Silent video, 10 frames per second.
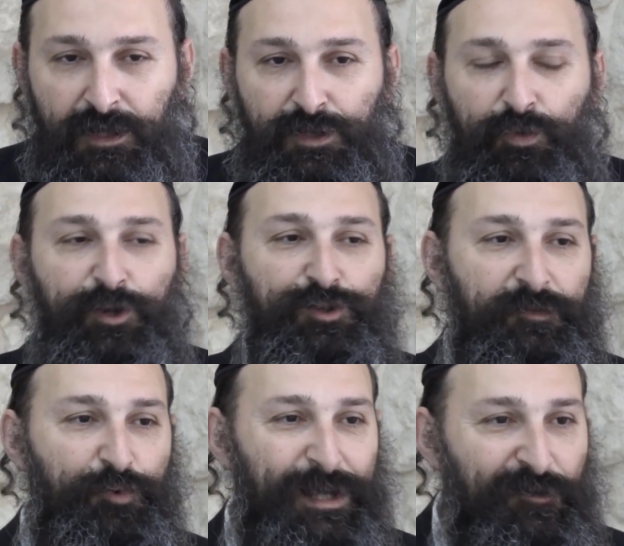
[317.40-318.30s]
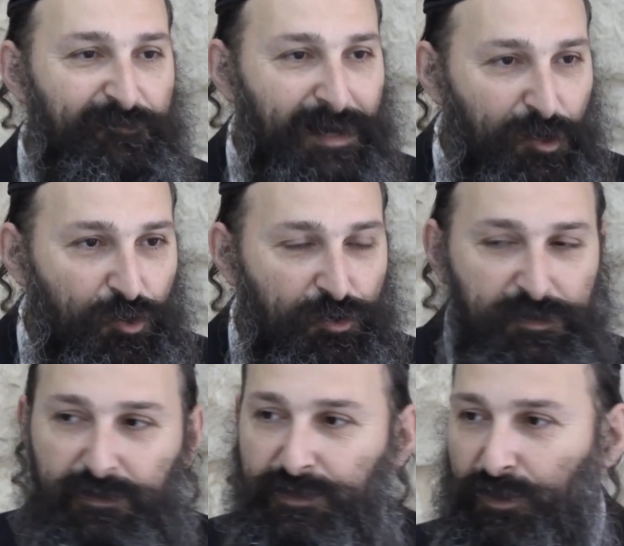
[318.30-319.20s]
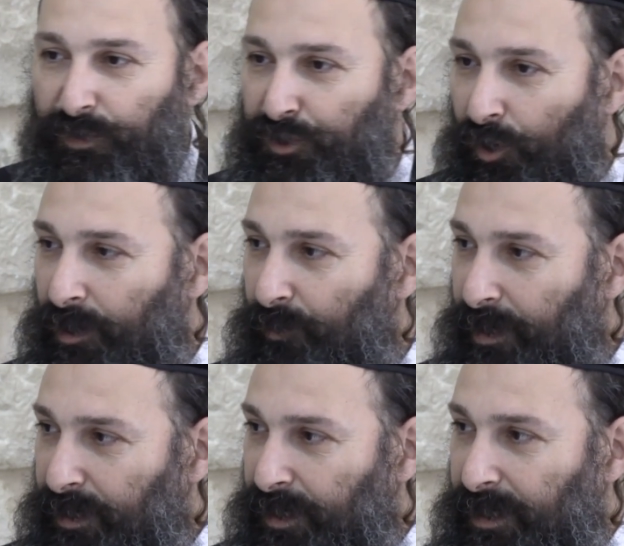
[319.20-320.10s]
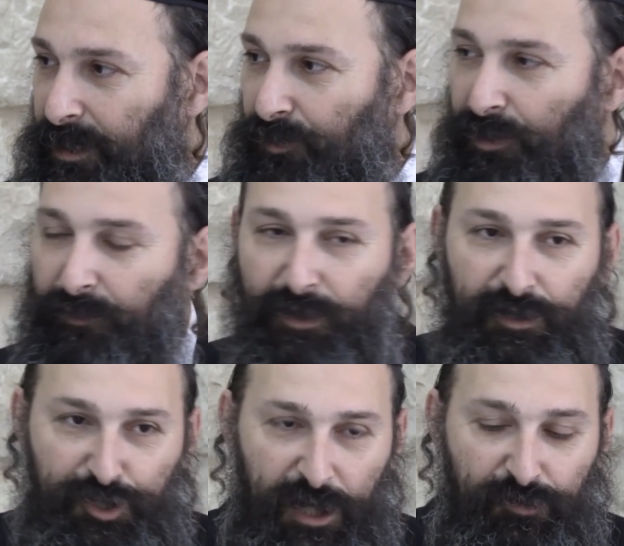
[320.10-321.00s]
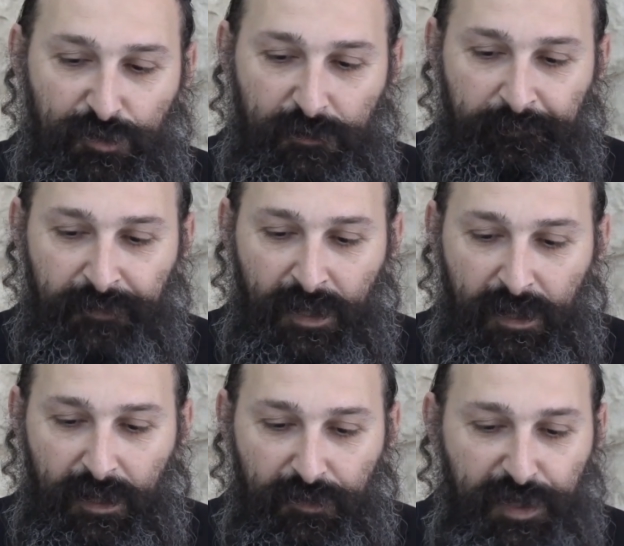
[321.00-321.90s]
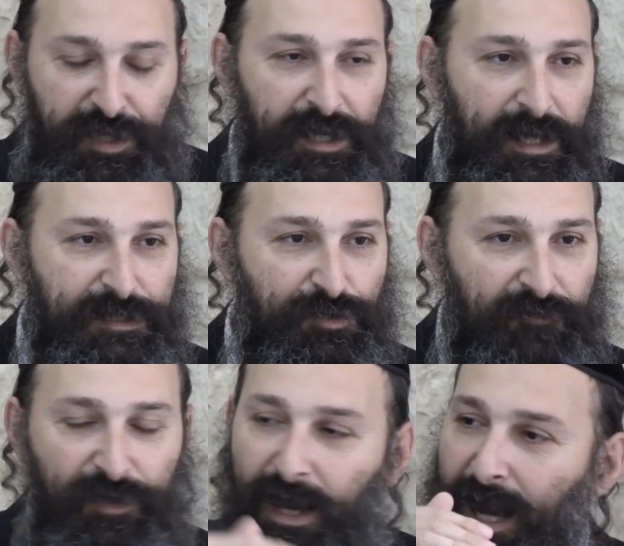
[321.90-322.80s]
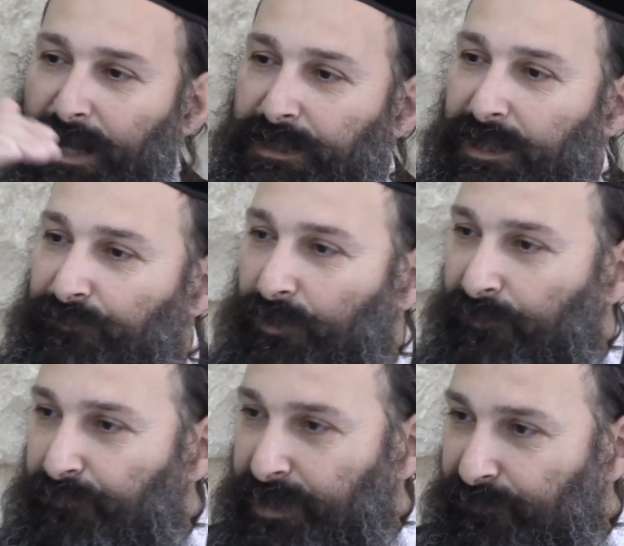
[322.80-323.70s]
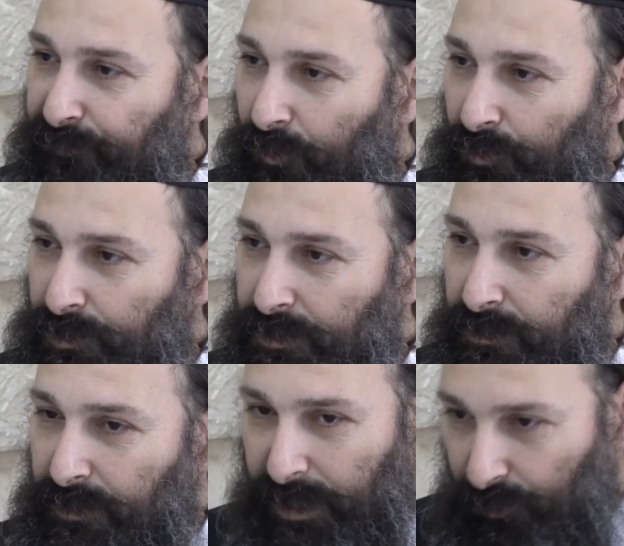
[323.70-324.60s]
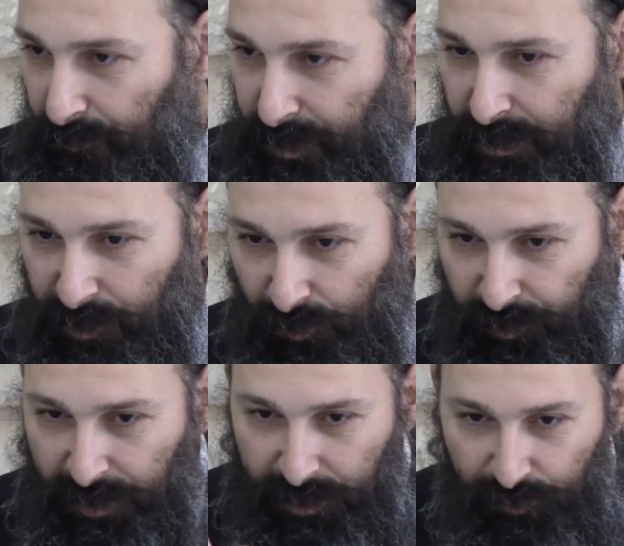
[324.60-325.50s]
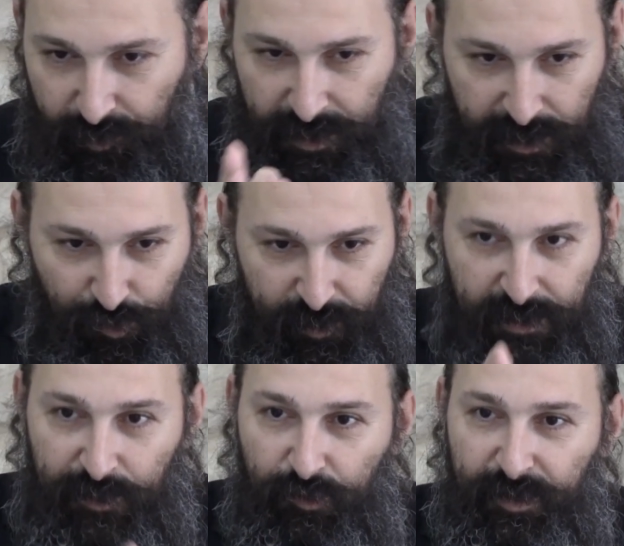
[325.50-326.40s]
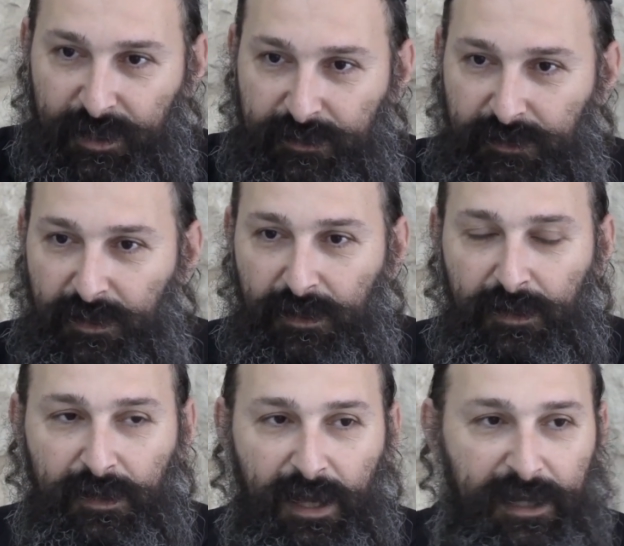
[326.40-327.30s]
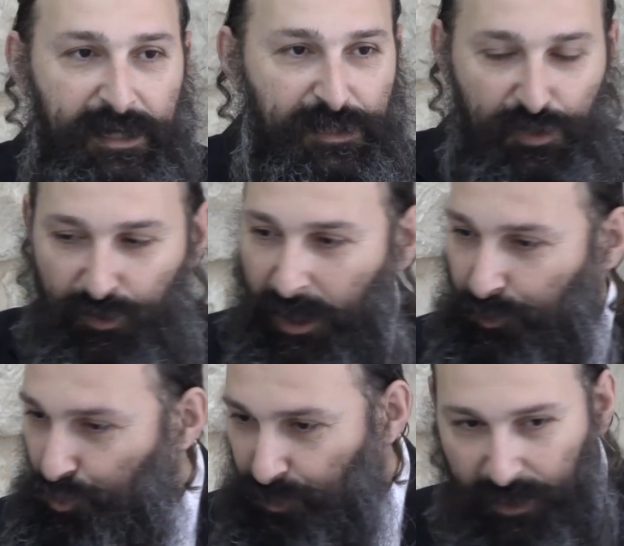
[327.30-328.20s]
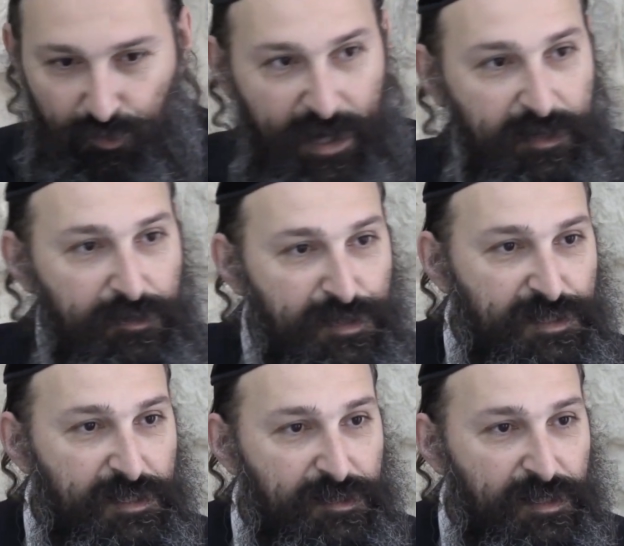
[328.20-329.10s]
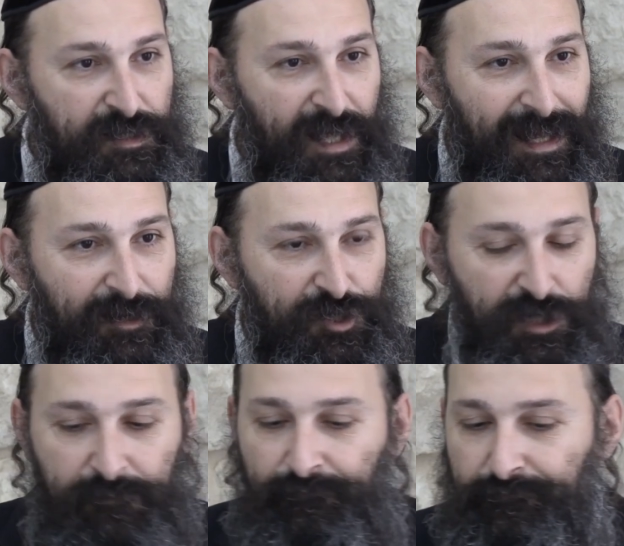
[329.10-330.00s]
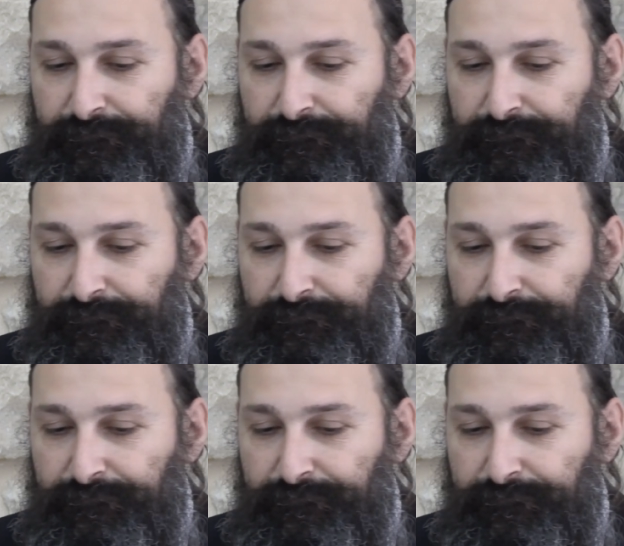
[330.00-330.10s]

So we're in the week of Malchut, so we're talking about a king, not about a general. The king has to have the highest level of being focused. Here a minute, here a minute, here a minute, here a minute, here a minute. And he needs to know how to direct this the energy.